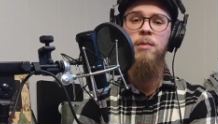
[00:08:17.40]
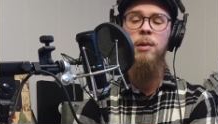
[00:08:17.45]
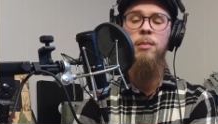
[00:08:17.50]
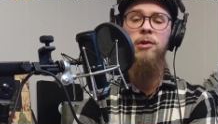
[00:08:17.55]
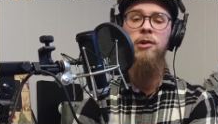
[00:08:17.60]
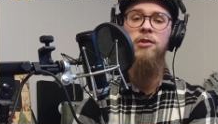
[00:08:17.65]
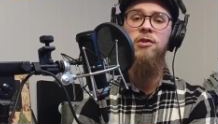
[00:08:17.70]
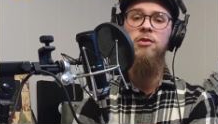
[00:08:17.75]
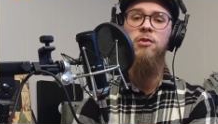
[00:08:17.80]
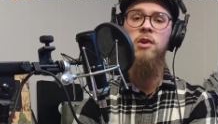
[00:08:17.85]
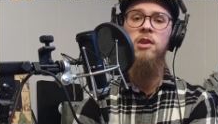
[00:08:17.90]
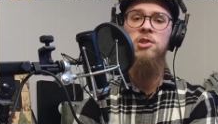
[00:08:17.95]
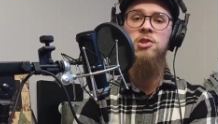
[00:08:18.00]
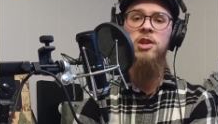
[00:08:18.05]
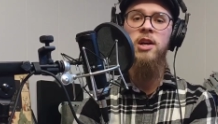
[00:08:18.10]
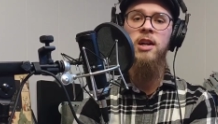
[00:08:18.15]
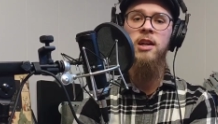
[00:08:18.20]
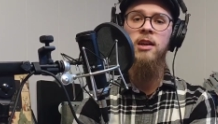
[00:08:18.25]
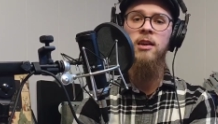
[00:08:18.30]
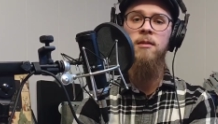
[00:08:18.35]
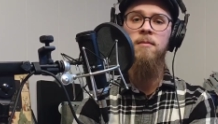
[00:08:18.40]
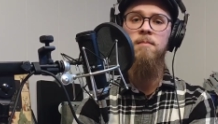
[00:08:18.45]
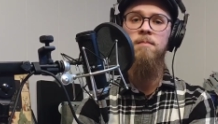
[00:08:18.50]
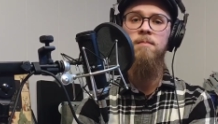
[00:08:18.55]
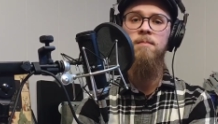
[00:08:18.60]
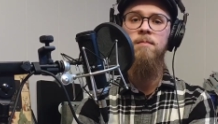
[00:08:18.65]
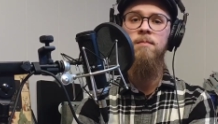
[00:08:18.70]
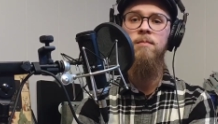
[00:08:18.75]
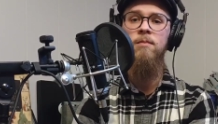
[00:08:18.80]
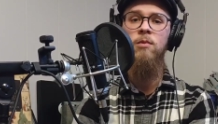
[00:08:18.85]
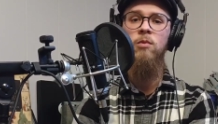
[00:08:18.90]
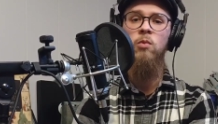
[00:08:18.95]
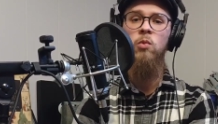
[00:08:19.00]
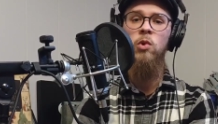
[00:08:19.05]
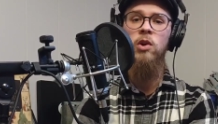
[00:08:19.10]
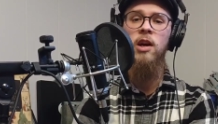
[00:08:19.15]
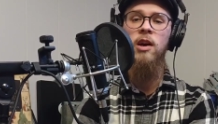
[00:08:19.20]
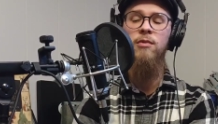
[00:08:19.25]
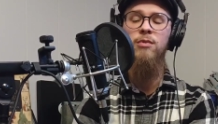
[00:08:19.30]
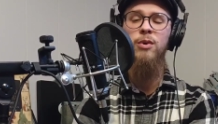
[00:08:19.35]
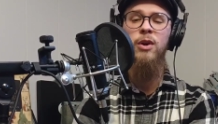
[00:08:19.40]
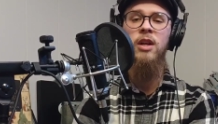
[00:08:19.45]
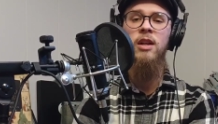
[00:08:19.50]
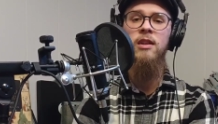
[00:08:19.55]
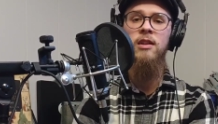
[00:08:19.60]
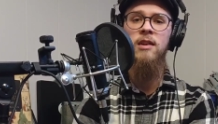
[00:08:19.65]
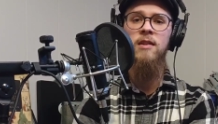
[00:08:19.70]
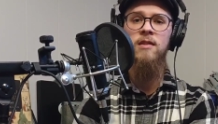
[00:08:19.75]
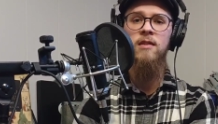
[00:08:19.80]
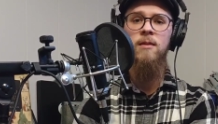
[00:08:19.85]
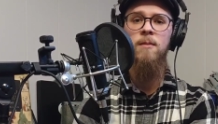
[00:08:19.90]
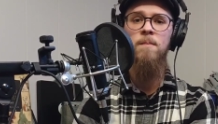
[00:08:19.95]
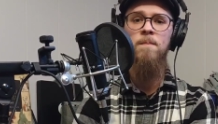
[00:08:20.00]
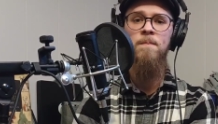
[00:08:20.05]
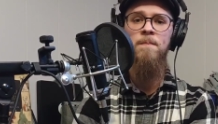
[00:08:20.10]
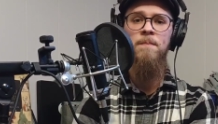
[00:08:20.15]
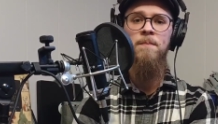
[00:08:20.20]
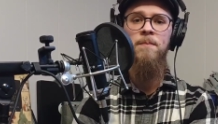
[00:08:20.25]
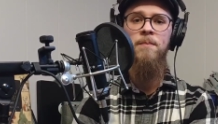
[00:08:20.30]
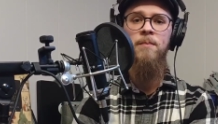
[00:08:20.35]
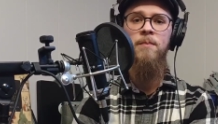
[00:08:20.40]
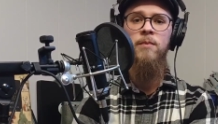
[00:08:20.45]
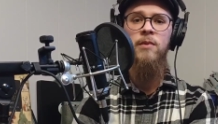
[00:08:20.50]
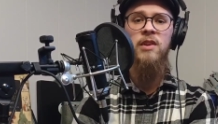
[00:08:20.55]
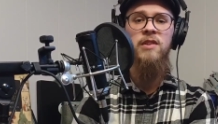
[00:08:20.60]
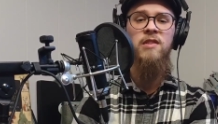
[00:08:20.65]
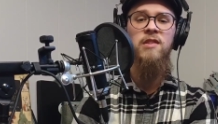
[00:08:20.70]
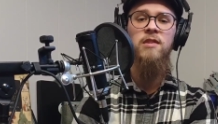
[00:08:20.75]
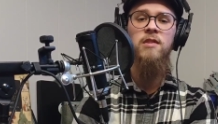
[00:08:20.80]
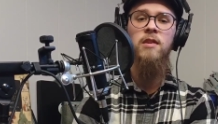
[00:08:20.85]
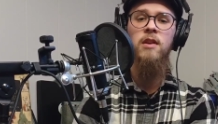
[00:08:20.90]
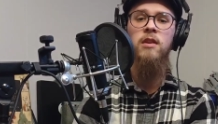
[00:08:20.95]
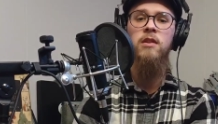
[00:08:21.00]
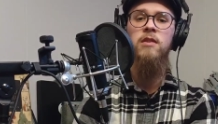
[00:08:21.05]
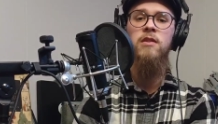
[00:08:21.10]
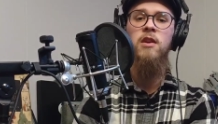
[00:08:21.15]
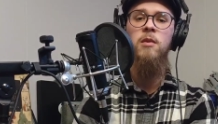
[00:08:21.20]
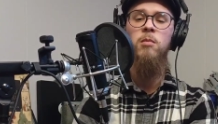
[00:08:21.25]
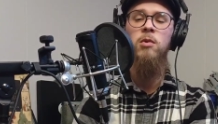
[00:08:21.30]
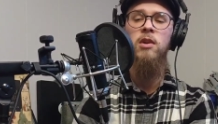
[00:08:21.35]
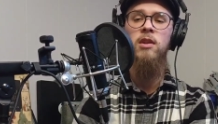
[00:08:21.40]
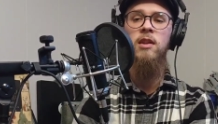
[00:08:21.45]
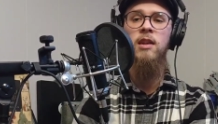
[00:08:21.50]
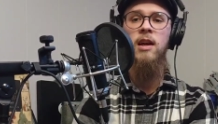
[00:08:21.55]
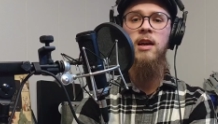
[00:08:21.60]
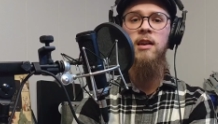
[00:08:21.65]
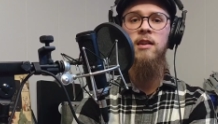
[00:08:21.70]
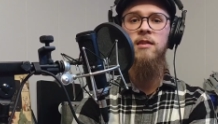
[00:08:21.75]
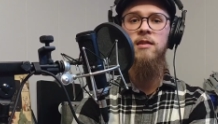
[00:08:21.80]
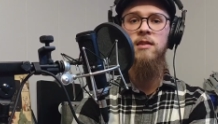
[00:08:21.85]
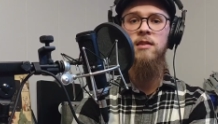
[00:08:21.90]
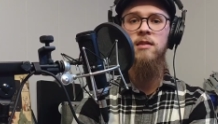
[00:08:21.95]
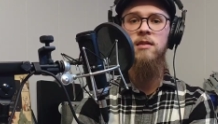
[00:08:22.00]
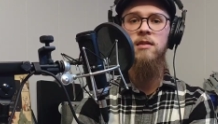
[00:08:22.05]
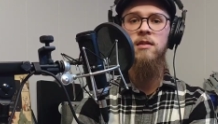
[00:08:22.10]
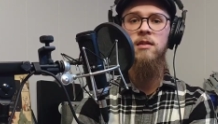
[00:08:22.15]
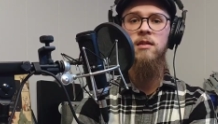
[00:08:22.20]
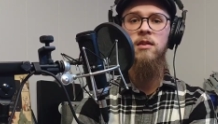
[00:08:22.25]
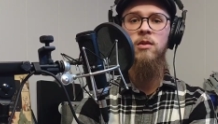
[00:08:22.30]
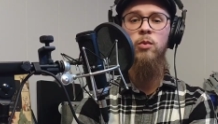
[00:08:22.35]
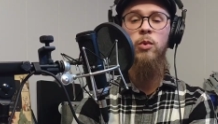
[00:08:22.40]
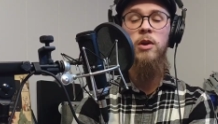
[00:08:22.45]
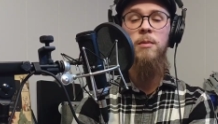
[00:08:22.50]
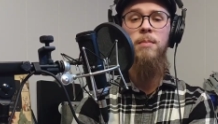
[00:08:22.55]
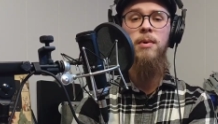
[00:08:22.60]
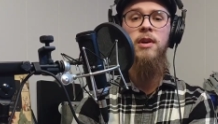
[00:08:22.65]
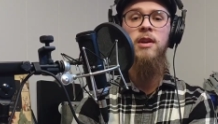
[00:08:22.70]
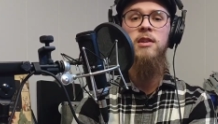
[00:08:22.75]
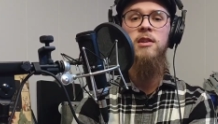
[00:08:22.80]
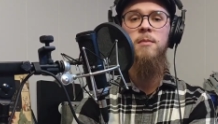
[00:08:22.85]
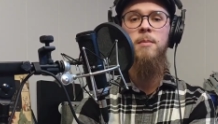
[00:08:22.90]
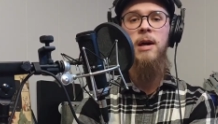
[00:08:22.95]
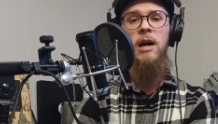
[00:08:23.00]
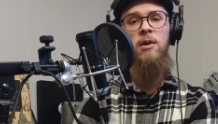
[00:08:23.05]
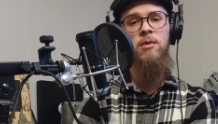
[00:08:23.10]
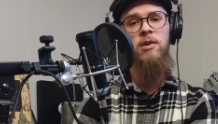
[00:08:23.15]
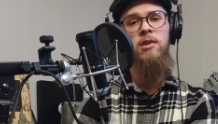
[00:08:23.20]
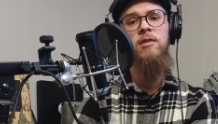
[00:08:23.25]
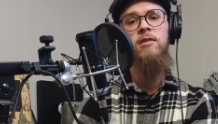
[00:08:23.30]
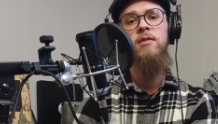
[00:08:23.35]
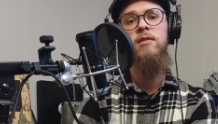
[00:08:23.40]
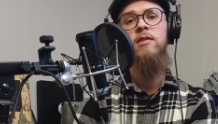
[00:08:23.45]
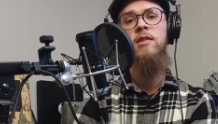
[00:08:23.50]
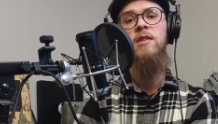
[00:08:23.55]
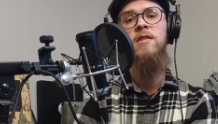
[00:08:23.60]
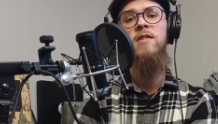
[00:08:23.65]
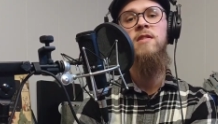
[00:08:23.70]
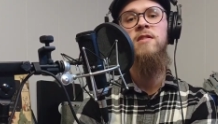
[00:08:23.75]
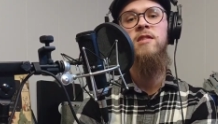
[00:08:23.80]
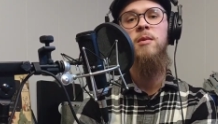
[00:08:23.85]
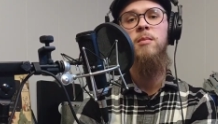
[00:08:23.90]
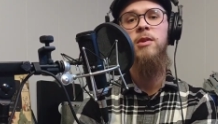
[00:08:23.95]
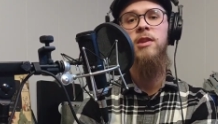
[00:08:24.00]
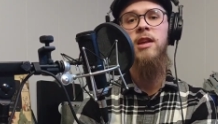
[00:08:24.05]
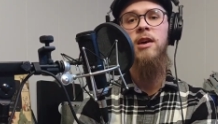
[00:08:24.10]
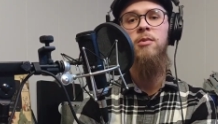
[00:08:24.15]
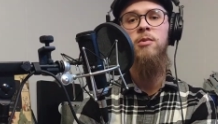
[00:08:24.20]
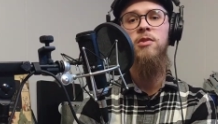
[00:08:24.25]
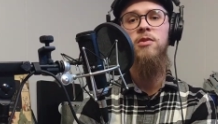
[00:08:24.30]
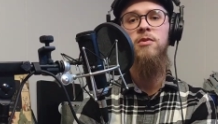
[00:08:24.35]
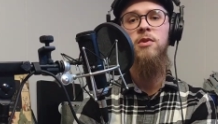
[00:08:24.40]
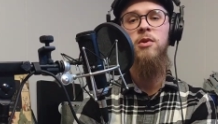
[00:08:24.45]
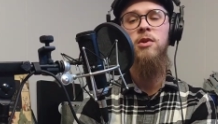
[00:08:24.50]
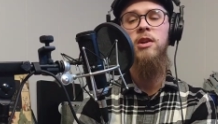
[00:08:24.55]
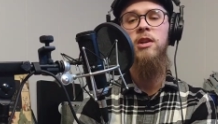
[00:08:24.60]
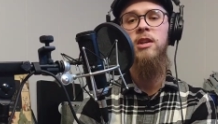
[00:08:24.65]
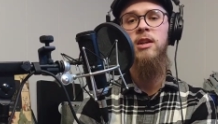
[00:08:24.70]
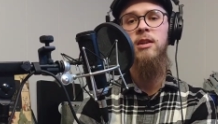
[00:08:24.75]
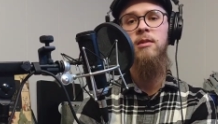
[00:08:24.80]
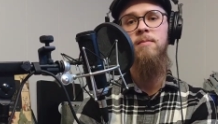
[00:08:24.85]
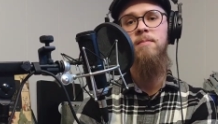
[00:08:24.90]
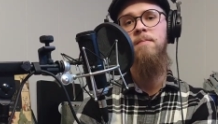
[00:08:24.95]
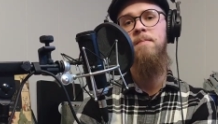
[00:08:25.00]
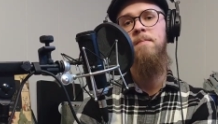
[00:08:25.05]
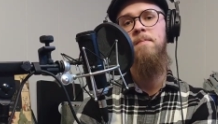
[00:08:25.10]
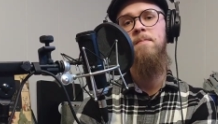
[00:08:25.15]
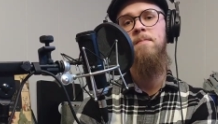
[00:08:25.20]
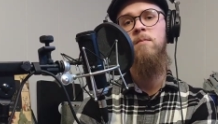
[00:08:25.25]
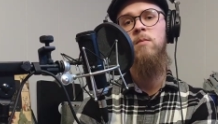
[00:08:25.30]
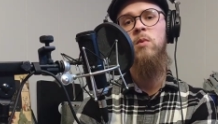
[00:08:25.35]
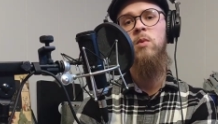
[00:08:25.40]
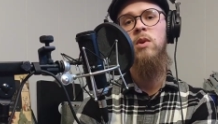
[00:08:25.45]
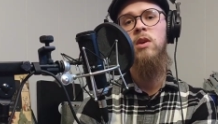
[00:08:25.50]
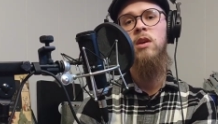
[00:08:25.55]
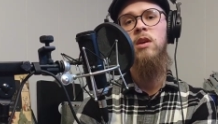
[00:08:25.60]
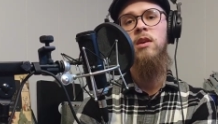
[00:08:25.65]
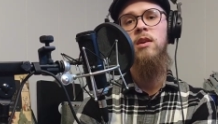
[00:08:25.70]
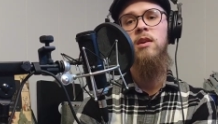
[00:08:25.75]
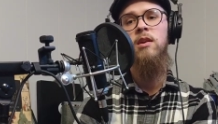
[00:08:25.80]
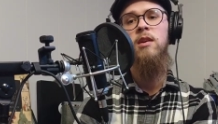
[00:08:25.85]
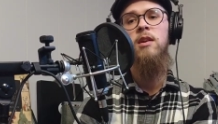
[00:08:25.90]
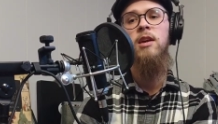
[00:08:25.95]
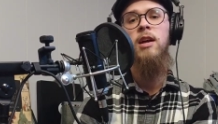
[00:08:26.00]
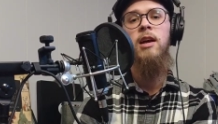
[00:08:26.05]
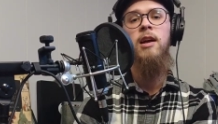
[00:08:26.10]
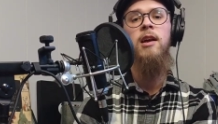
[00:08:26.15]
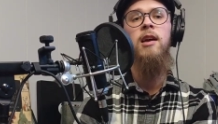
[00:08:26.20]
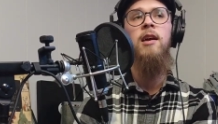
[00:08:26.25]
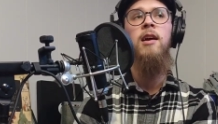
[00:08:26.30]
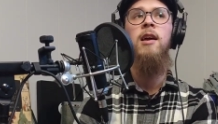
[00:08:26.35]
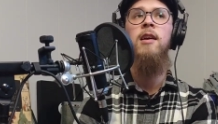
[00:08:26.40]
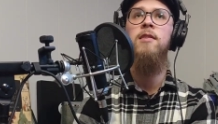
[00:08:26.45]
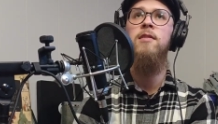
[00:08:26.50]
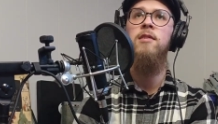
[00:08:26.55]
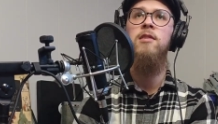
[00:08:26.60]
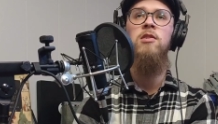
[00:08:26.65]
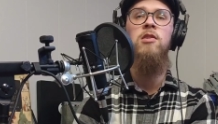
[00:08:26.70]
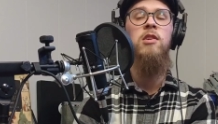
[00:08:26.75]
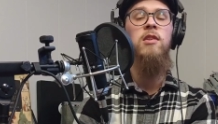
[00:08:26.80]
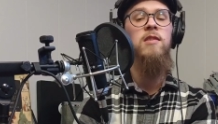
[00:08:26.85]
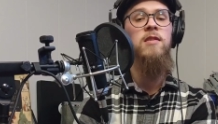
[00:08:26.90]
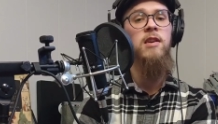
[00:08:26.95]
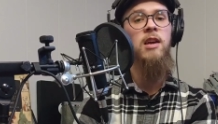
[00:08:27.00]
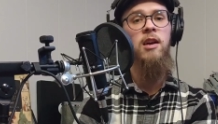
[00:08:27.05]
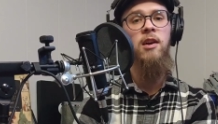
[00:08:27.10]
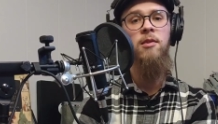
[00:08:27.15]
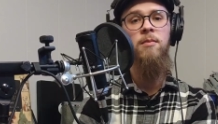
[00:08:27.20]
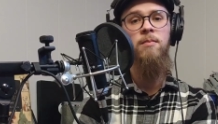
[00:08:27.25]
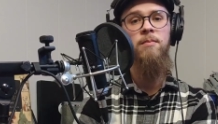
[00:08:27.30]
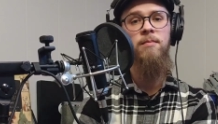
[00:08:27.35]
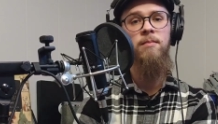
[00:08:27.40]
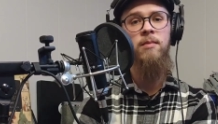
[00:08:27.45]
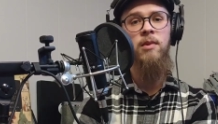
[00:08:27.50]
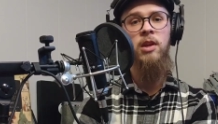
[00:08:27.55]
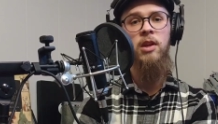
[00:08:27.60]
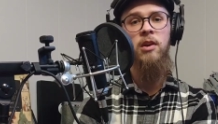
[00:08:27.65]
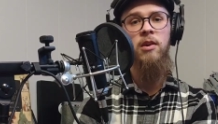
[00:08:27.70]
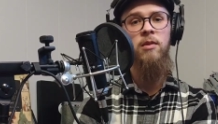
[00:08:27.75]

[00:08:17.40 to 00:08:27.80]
People are screenshotting it. We're not forgetting this. This is someone that we put into power. This is someone that was voted in. As you can say, uh, you